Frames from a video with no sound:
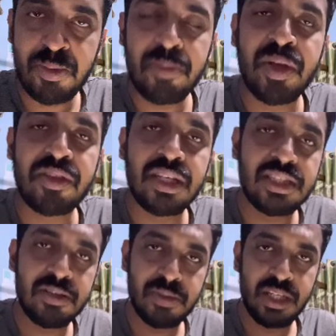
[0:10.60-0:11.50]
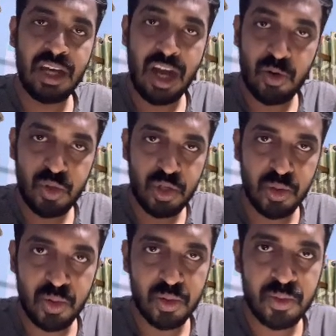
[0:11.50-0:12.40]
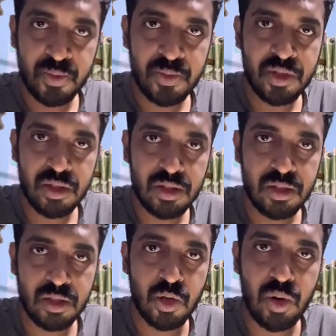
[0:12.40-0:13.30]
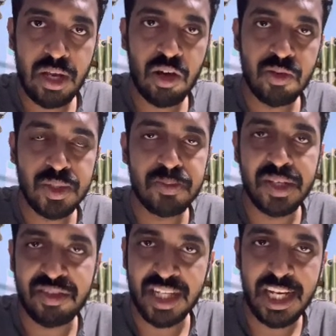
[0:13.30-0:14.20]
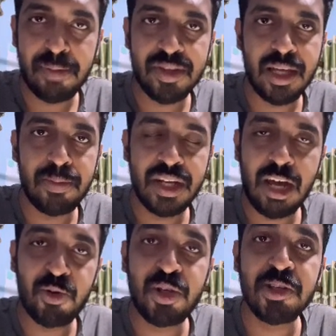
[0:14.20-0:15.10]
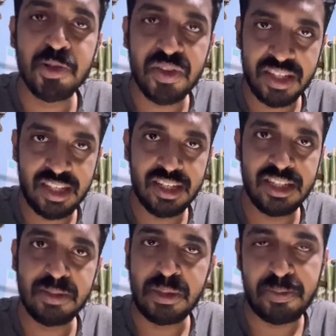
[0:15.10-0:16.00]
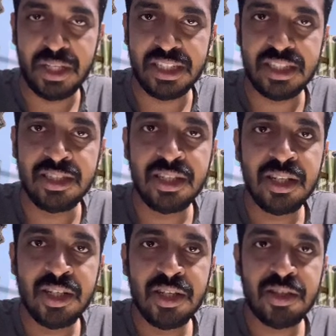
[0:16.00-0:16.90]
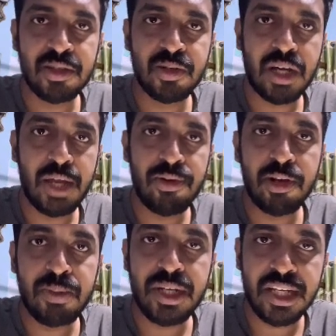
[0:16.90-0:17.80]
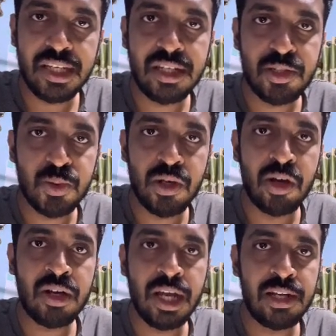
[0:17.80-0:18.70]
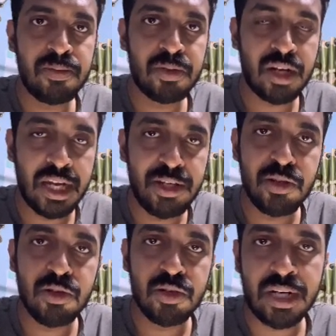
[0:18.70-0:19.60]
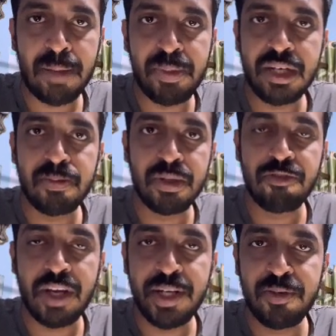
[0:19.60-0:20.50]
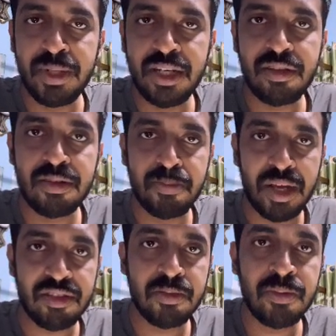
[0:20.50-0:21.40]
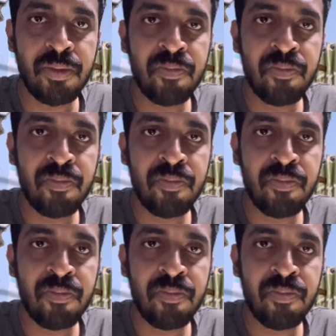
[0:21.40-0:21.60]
been messaging me how to go along with Medsynapse app and how to use it in the preparation. So I will not be taking too long. I'll try to wrap it up in 5 minutes maximum.